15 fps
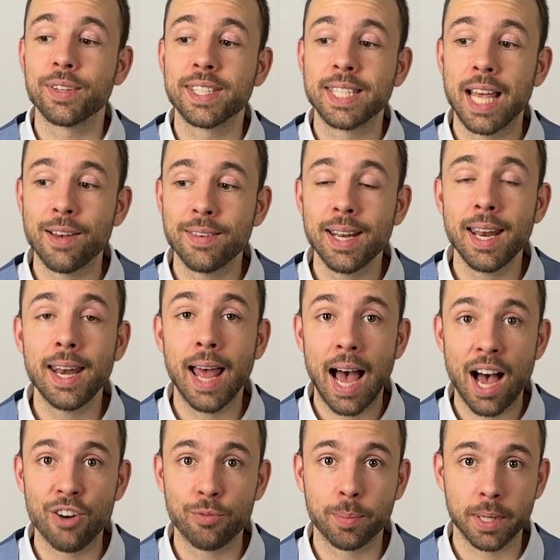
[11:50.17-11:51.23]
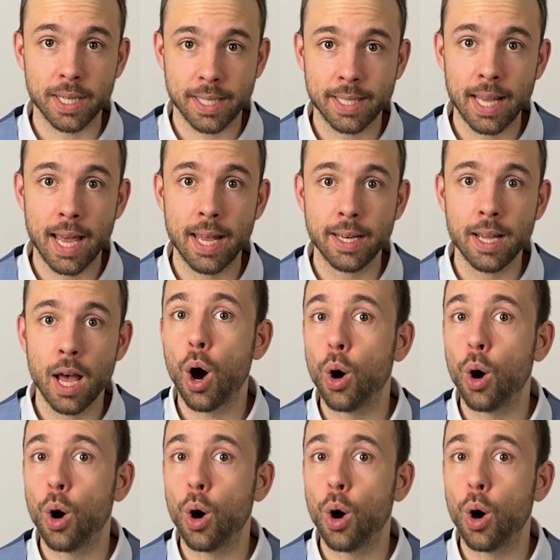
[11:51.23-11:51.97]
7.5%